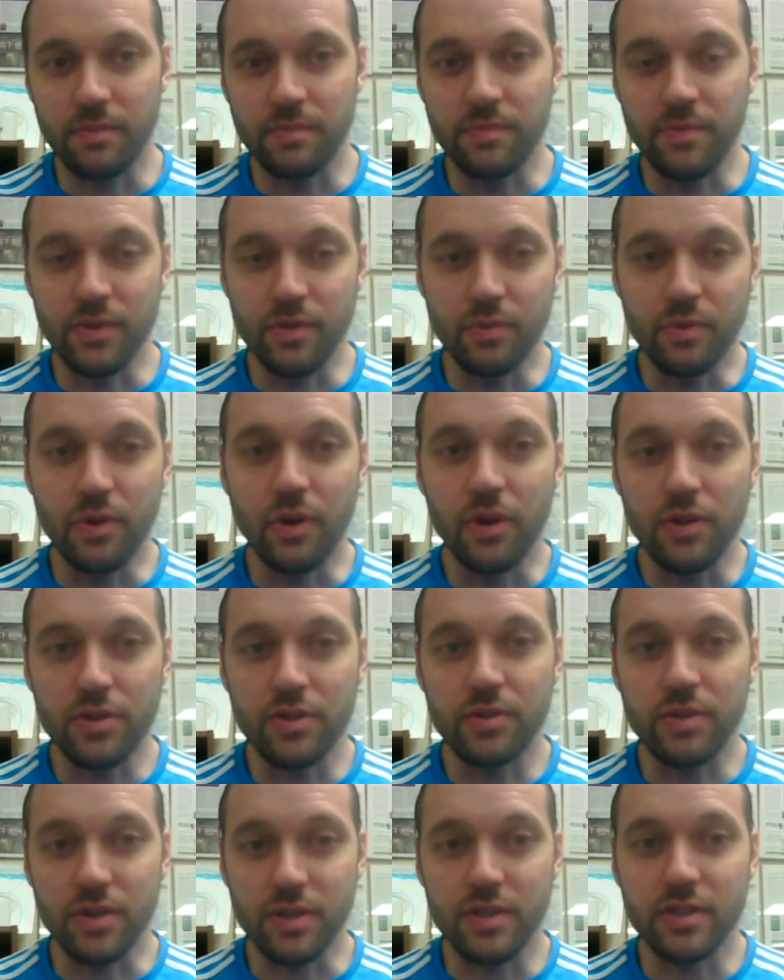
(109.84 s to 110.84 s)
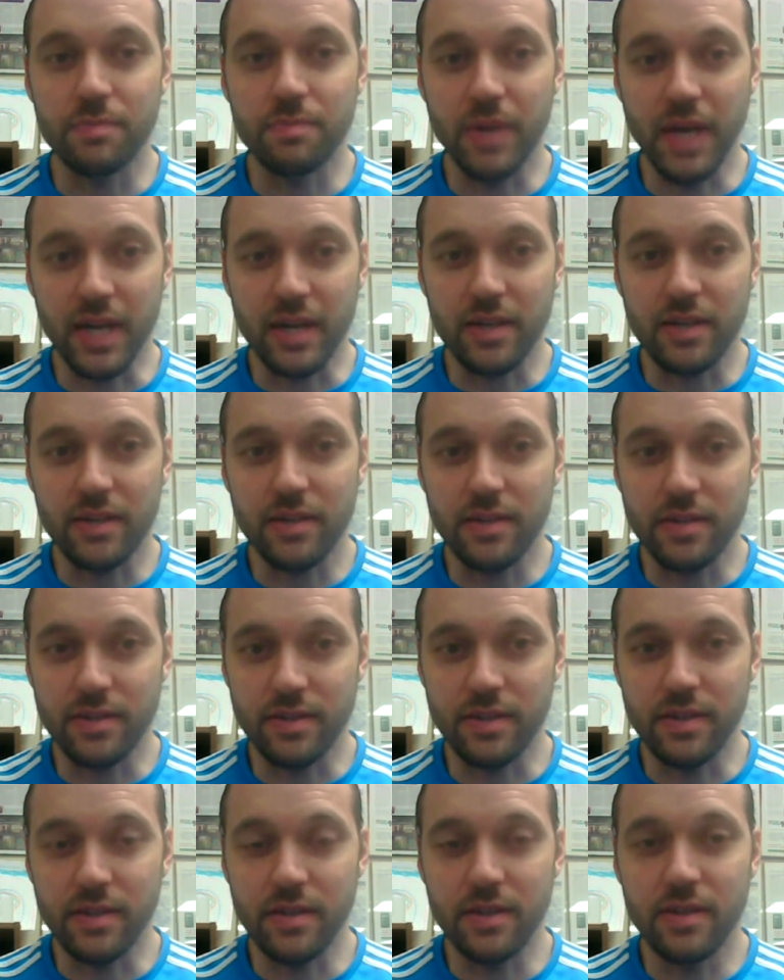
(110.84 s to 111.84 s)
You would also expect to
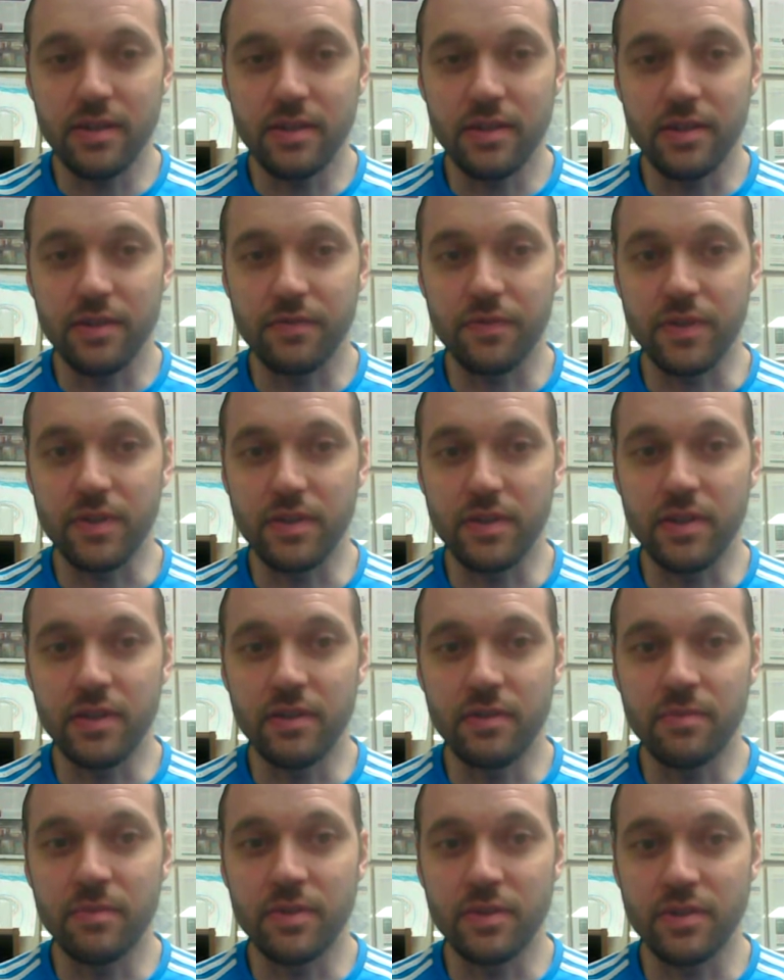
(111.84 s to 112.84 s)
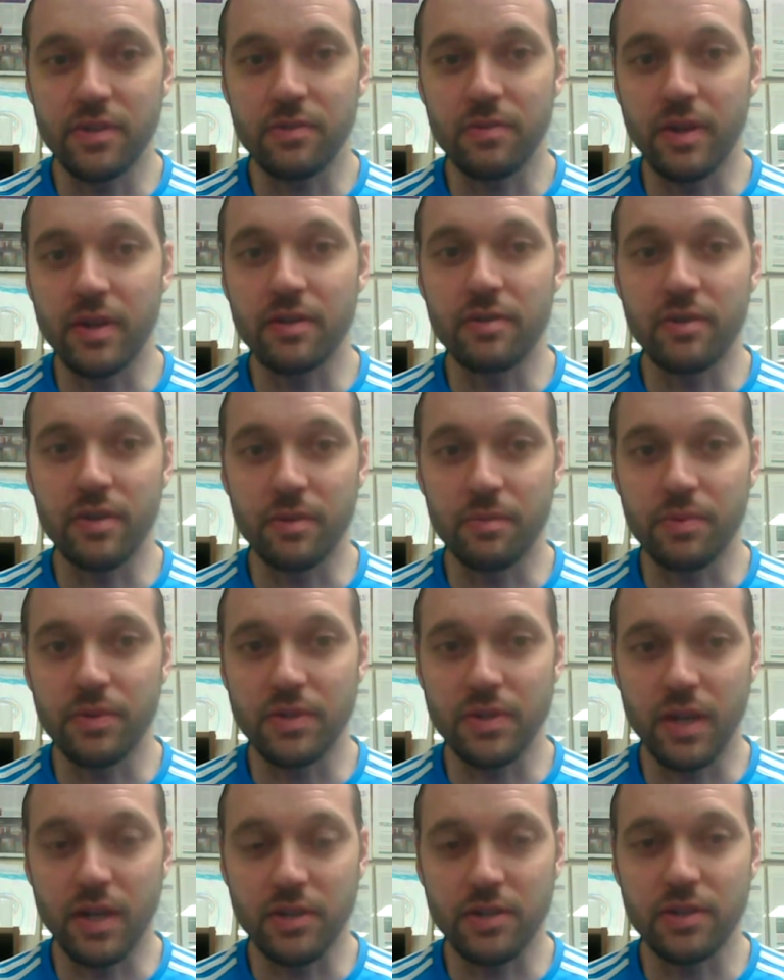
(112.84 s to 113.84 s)
see, if a team is surrendering
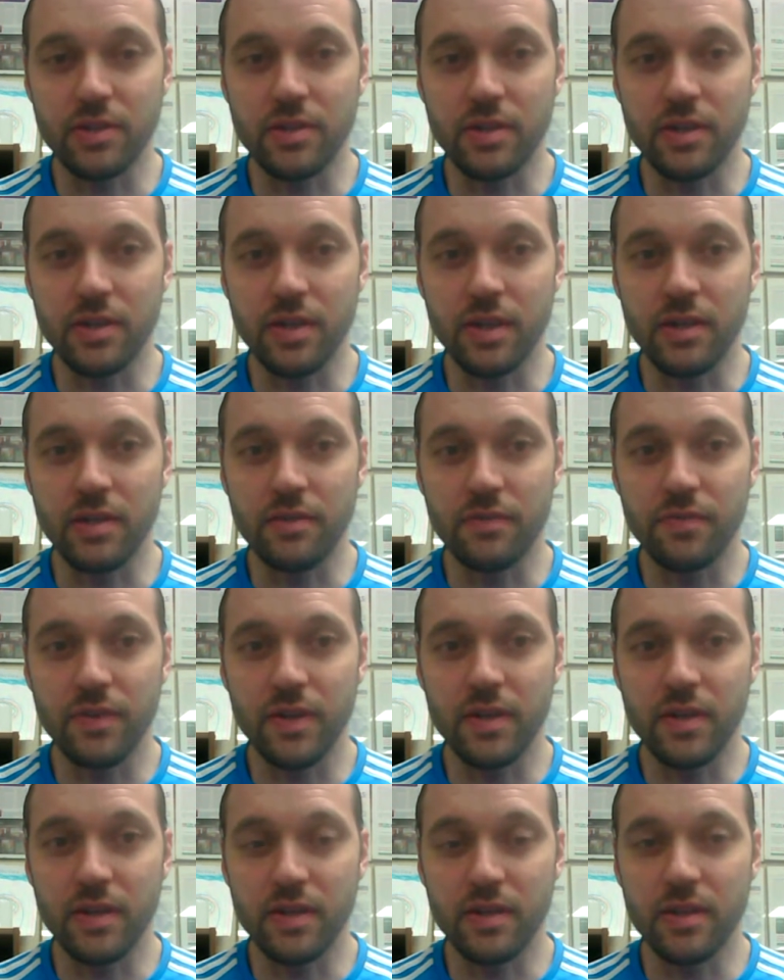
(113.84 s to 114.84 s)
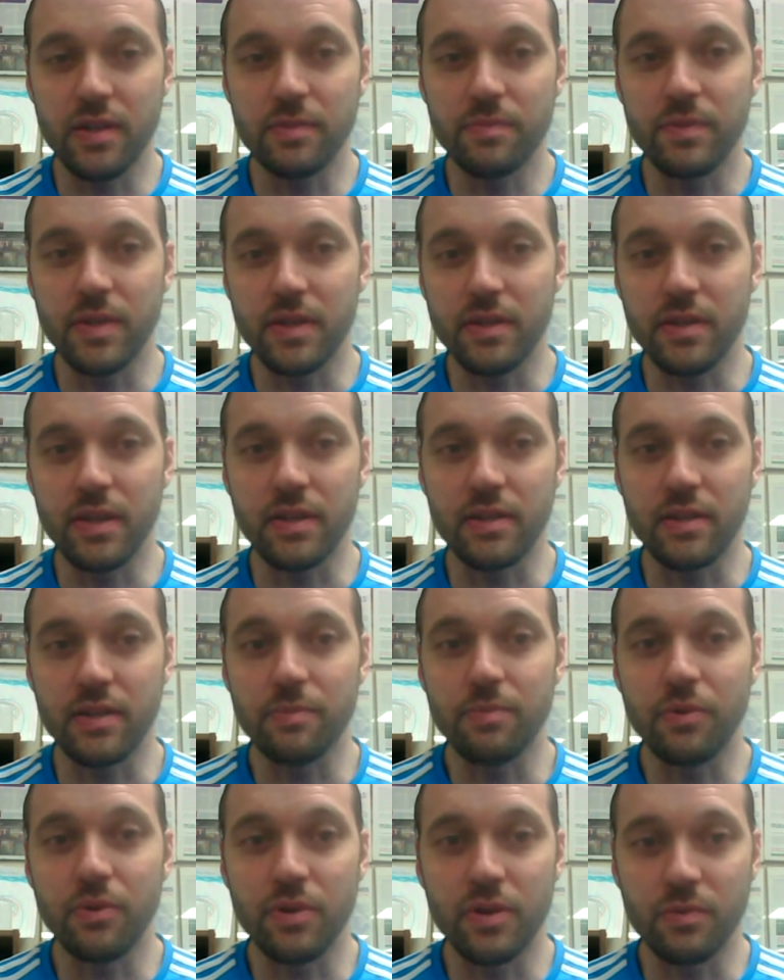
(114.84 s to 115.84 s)
possession and defending deep, that the
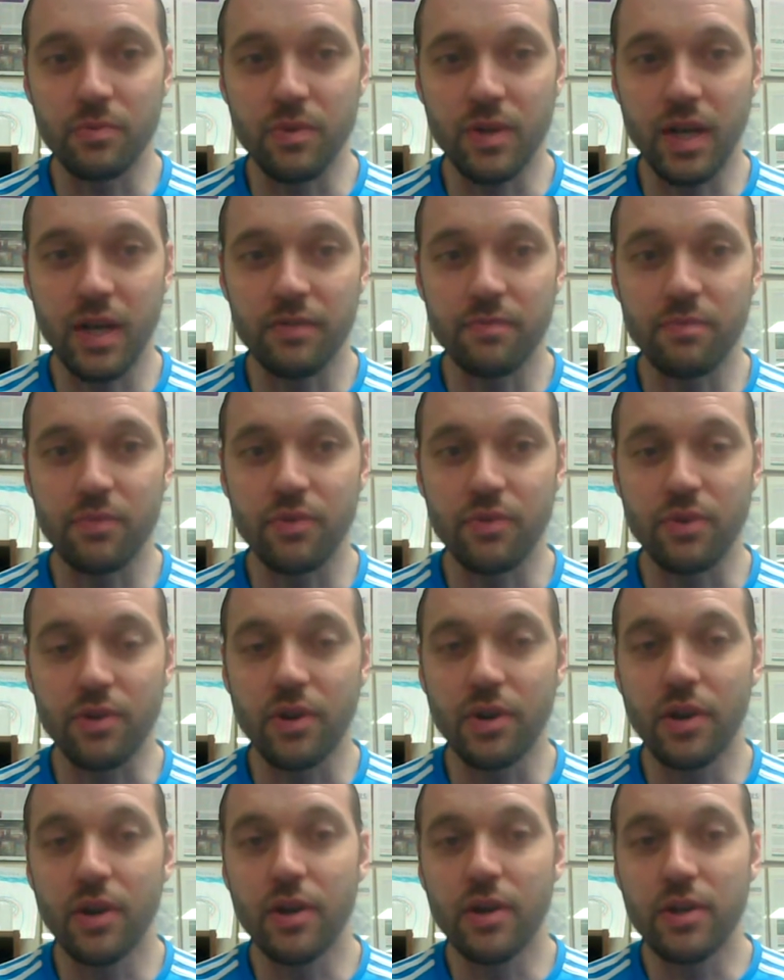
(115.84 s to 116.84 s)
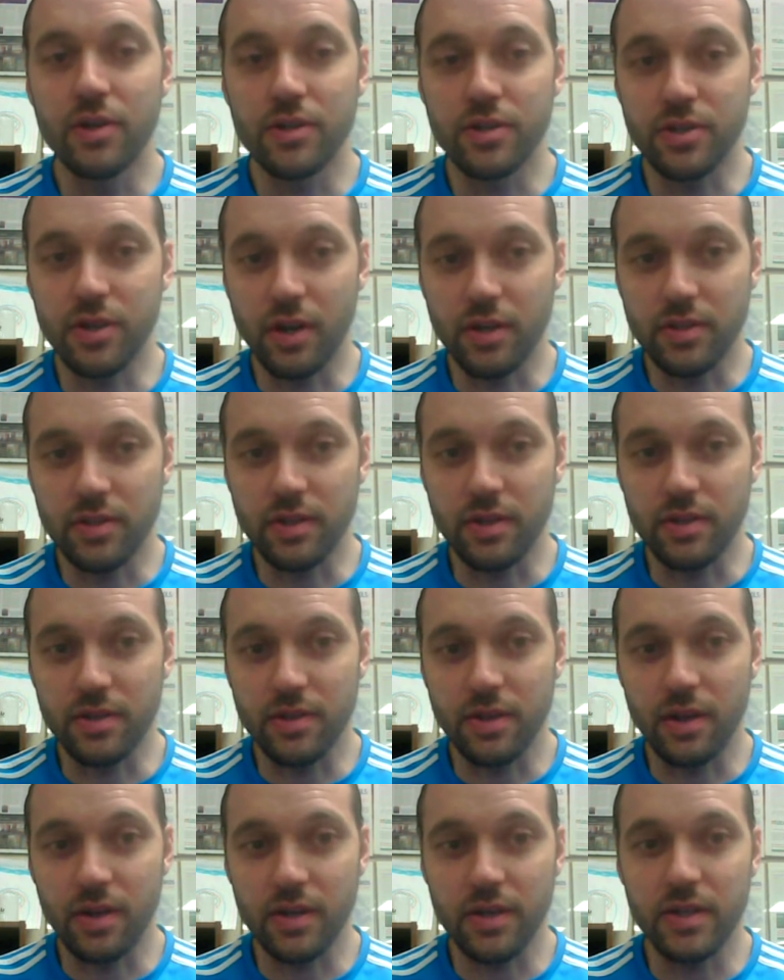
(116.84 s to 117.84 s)
opponent would have more shots on
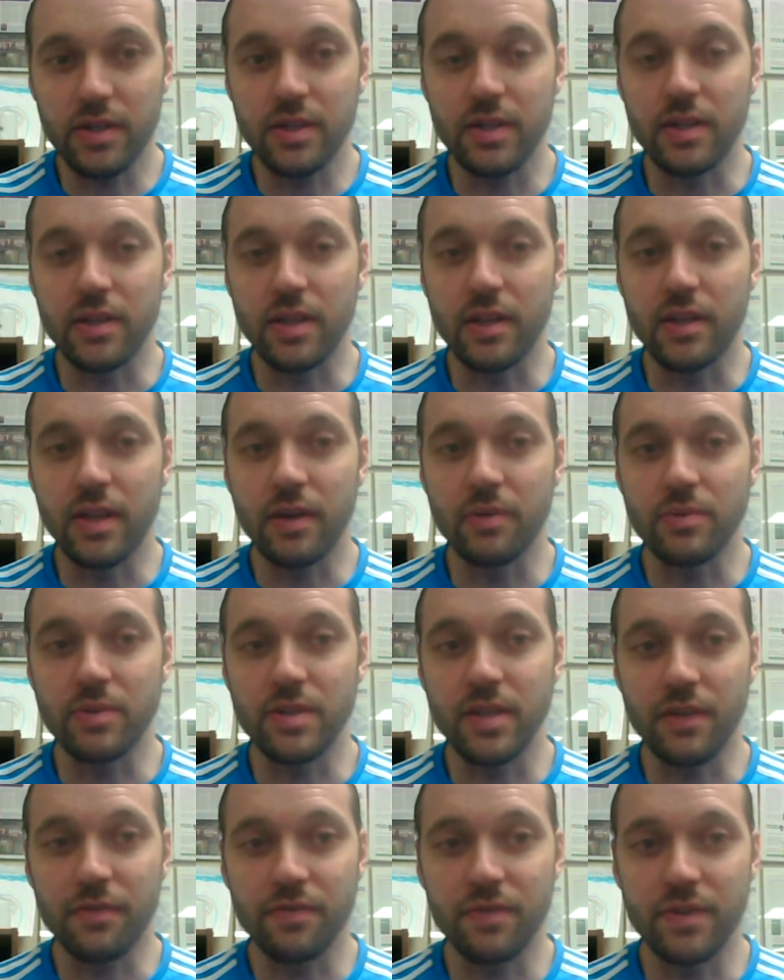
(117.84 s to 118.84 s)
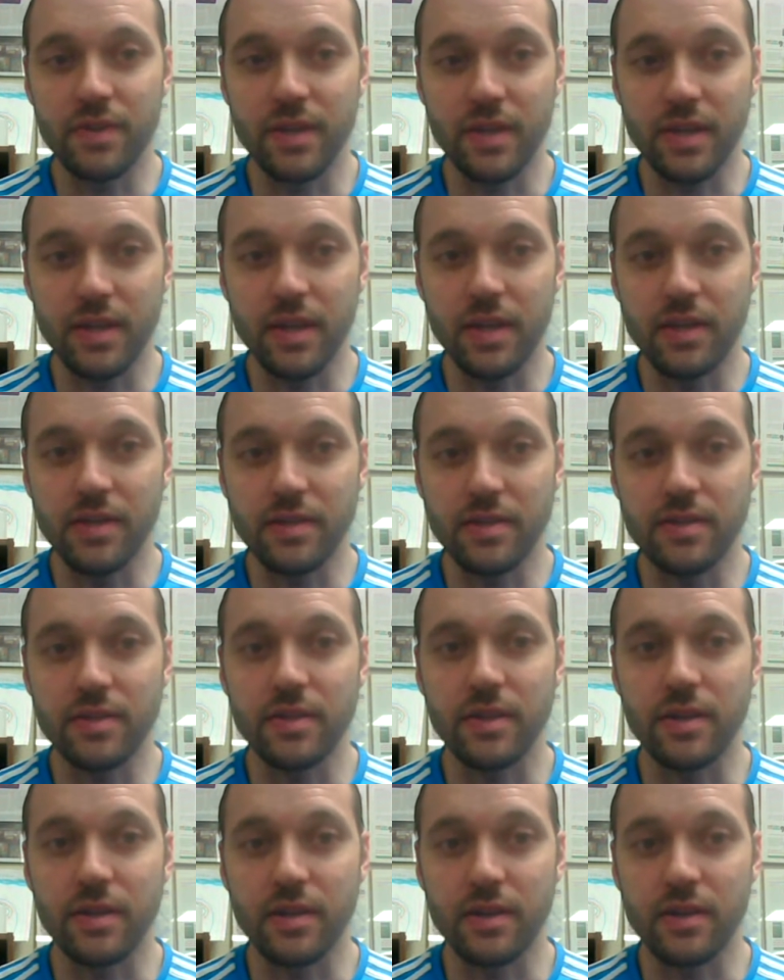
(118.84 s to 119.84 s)
target, and that was definitely the case
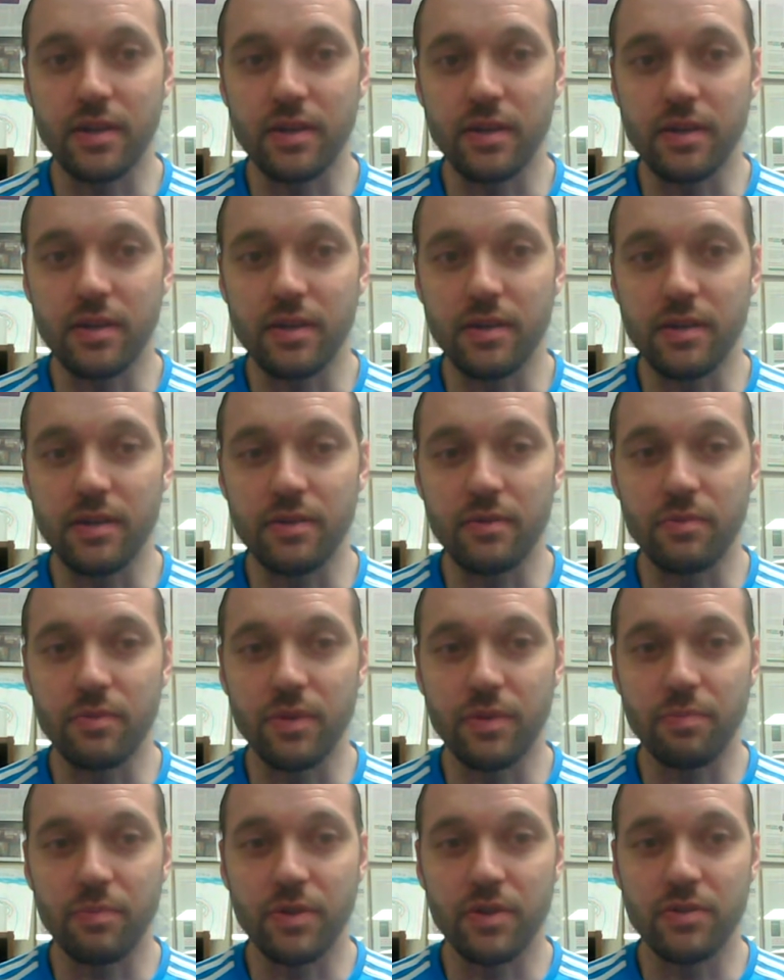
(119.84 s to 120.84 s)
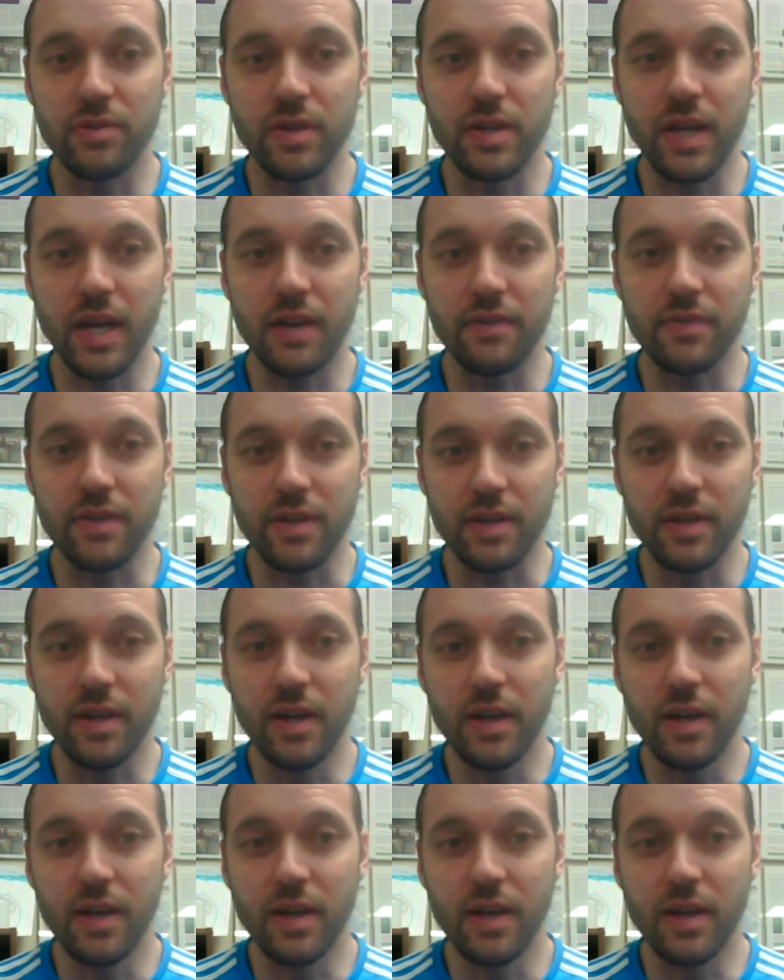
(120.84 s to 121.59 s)
with Madrid having